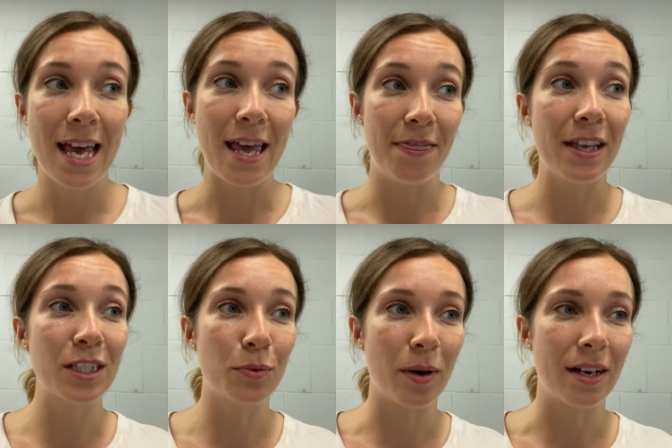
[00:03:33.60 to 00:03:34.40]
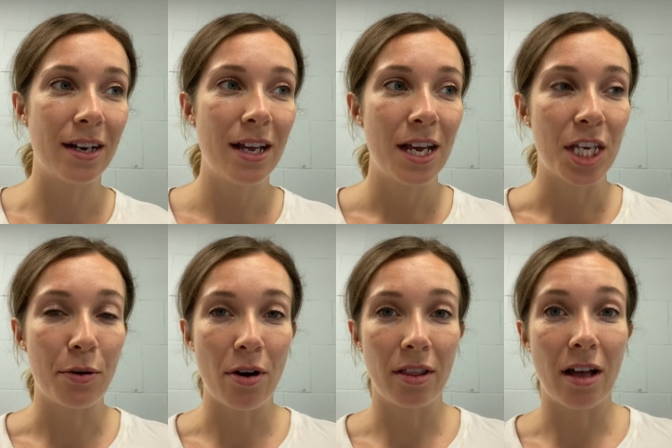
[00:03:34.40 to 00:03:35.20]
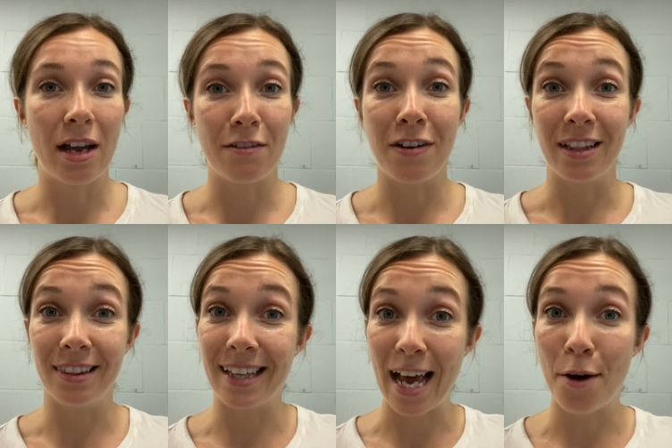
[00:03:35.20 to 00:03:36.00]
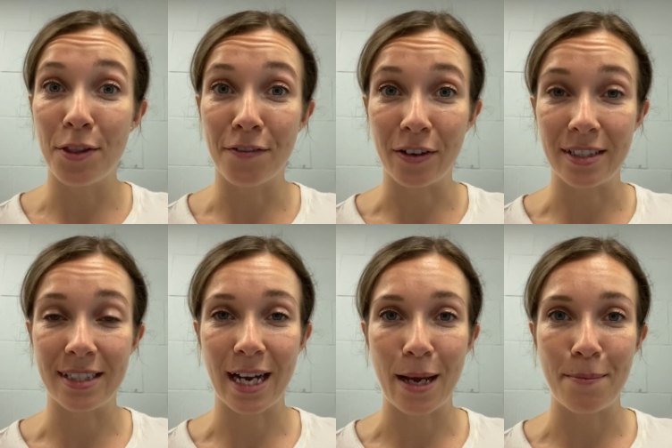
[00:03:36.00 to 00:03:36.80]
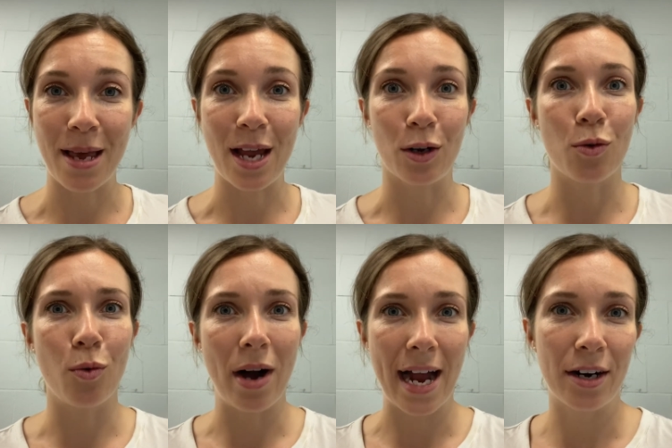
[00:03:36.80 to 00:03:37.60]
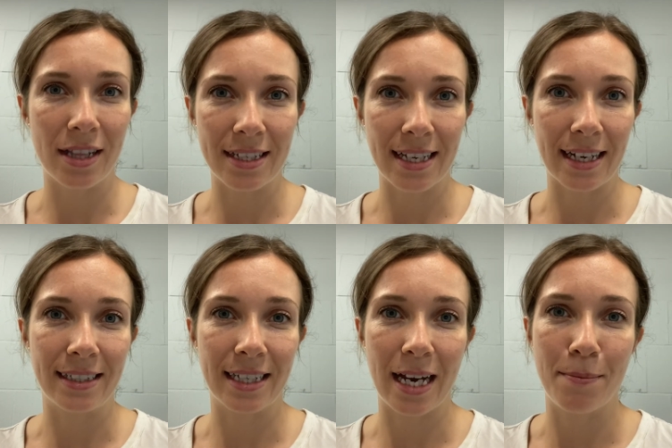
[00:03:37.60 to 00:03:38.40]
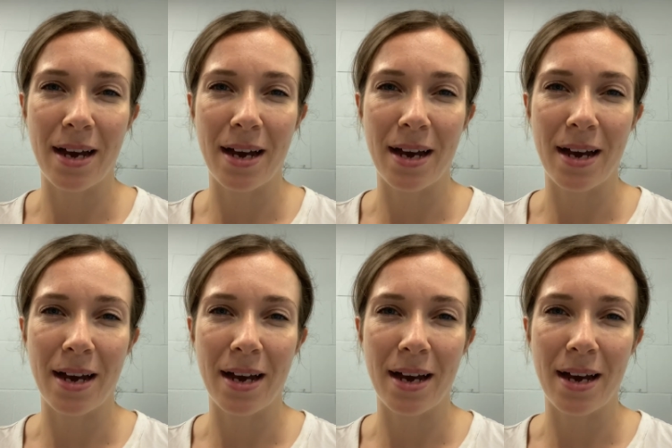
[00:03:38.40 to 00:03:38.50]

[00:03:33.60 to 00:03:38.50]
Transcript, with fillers: In this one, you hear a lot of loud the first time and quiet the second time.